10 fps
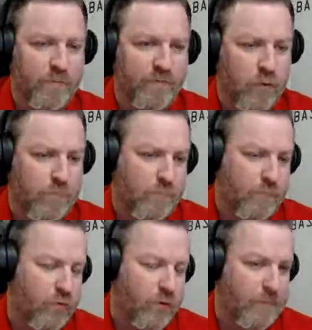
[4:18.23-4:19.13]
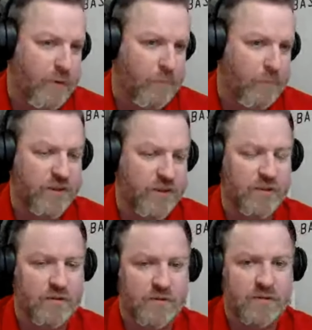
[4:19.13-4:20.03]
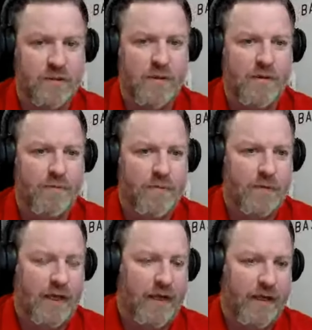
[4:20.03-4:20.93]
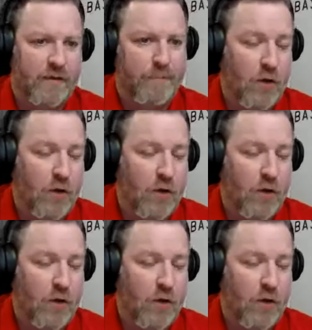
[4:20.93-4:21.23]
and a post in the traditional DDM.